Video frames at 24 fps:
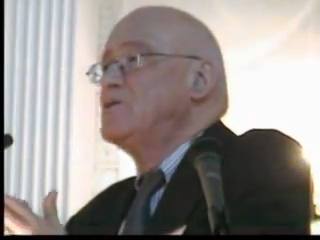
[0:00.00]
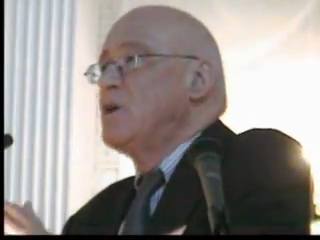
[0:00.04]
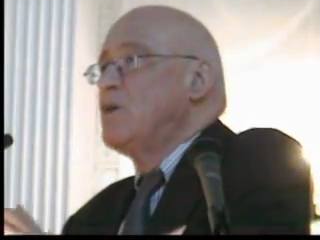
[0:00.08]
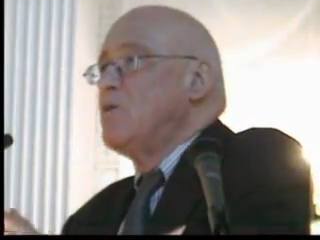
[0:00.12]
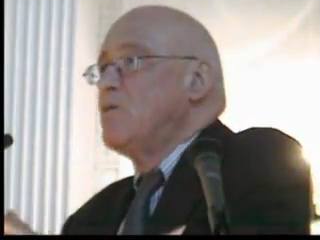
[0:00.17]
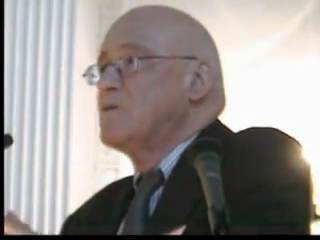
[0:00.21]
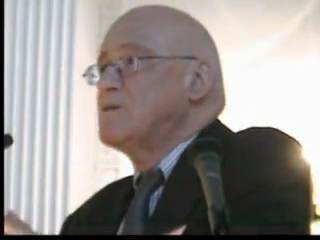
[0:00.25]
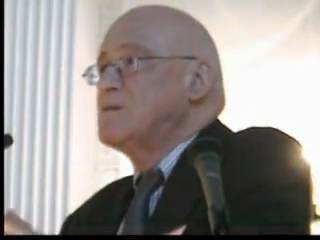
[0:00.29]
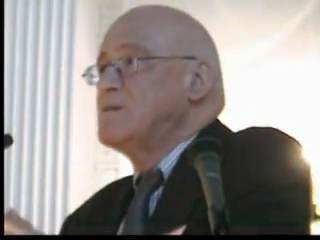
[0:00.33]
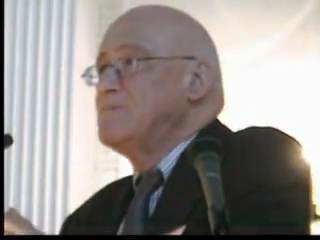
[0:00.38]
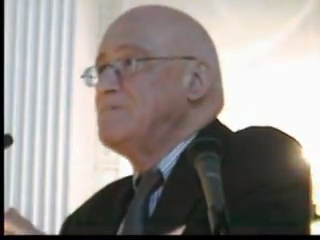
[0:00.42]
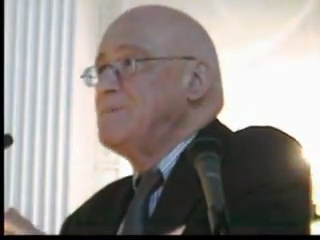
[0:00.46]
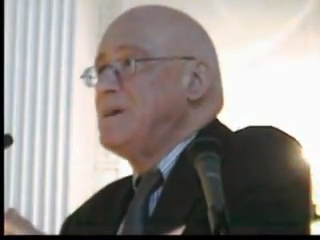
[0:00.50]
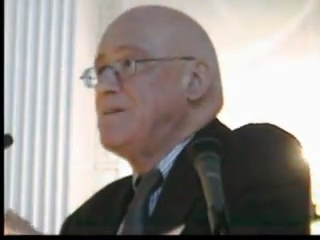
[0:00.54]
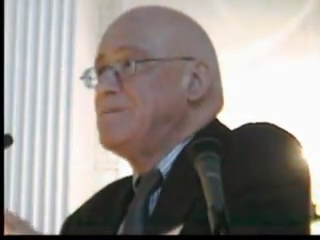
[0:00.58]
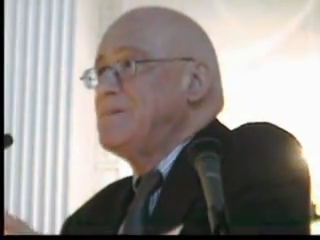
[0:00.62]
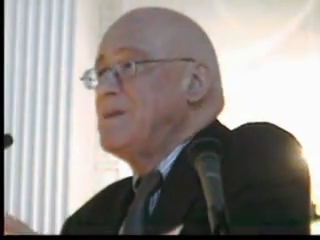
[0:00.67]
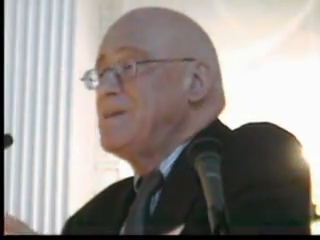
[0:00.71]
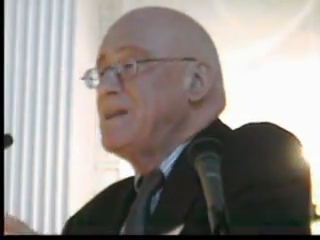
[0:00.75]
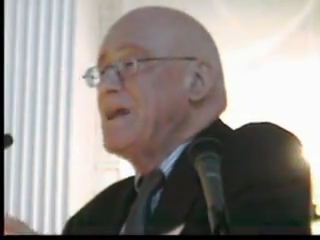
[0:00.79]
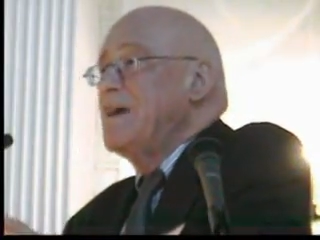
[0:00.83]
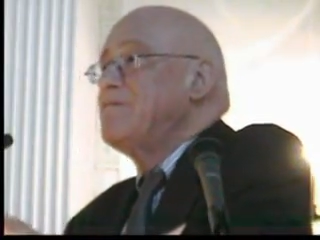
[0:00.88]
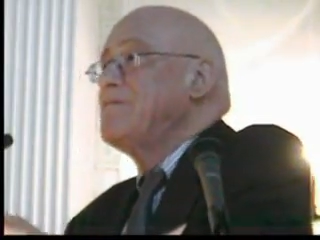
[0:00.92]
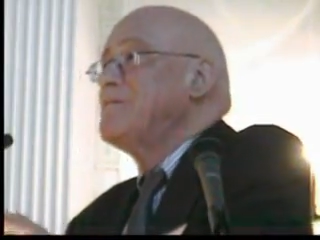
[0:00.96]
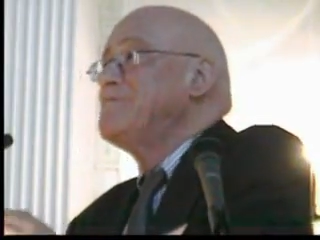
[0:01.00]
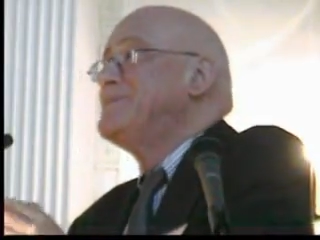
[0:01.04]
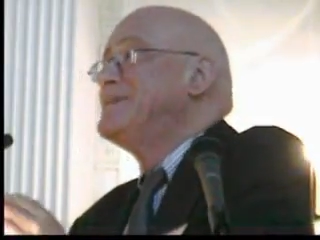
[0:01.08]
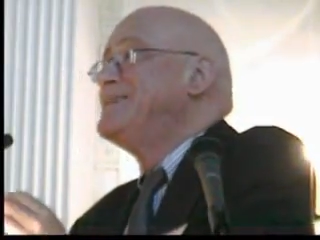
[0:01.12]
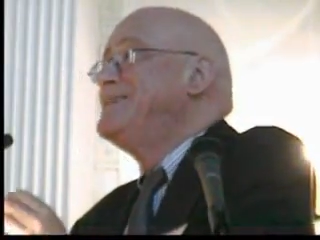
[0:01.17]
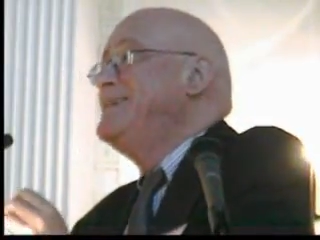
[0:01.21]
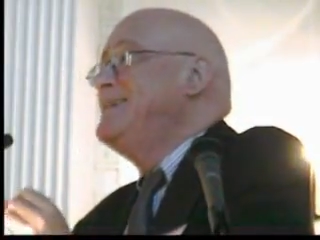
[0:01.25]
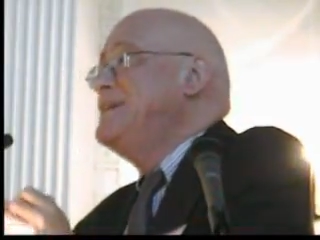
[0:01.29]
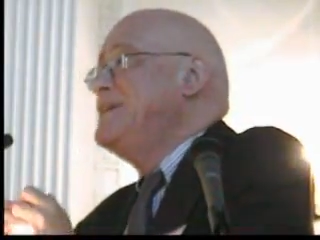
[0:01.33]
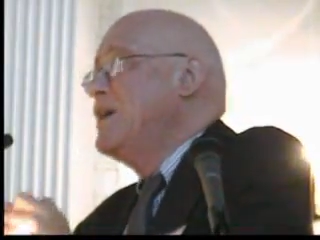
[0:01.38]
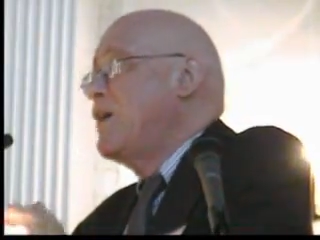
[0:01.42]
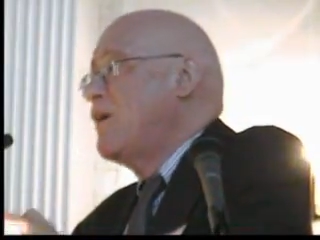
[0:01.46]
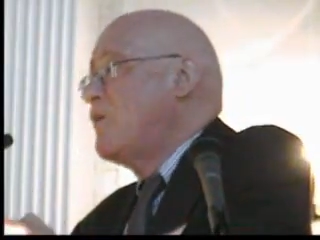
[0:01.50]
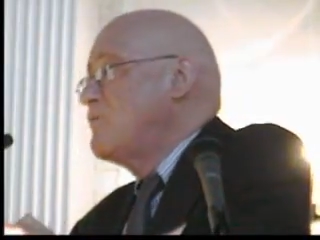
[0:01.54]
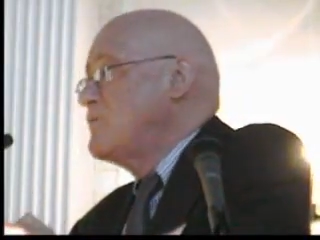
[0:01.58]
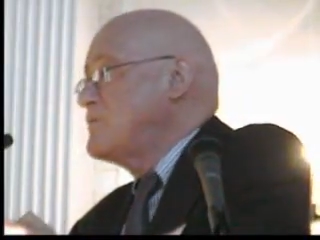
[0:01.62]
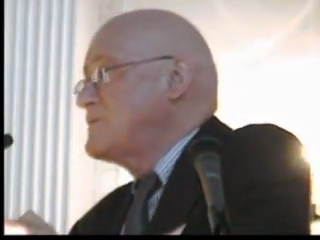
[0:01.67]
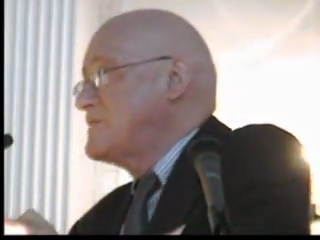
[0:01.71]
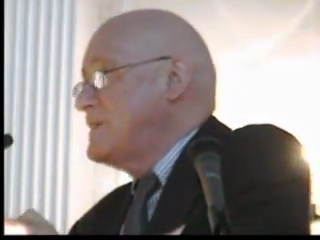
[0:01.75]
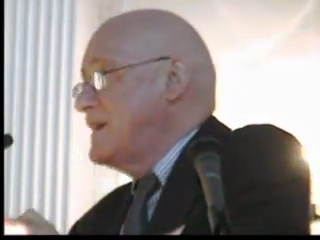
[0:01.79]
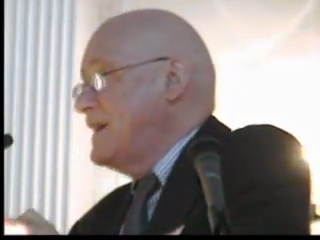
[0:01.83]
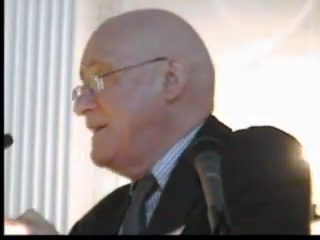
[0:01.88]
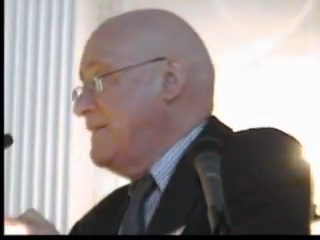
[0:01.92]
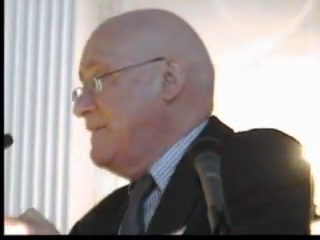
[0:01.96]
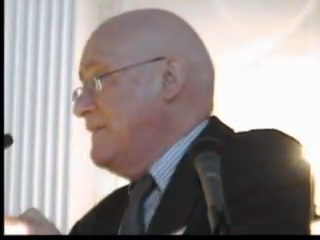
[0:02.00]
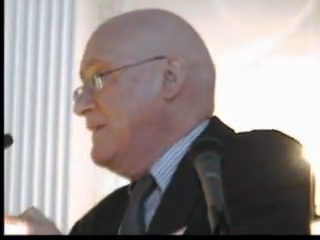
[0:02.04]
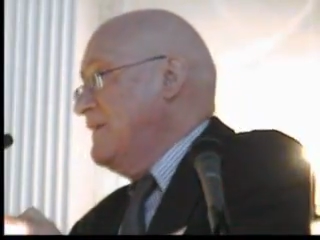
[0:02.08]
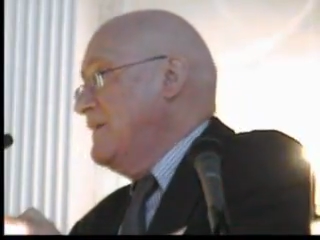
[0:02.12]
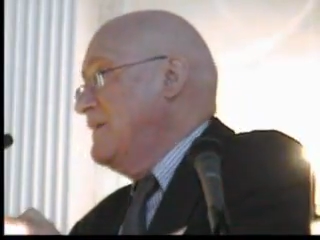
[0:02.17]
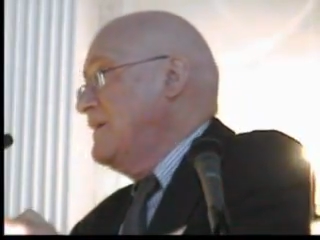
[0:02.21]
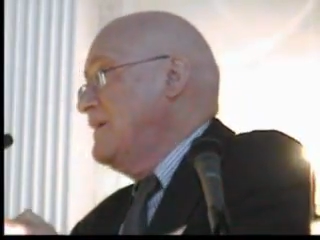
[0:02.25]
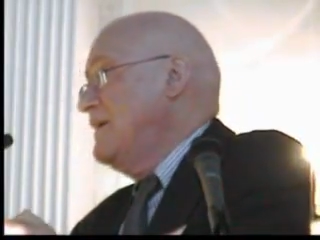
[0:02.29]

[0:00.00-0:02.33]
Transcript: talks about it, everybody knows that.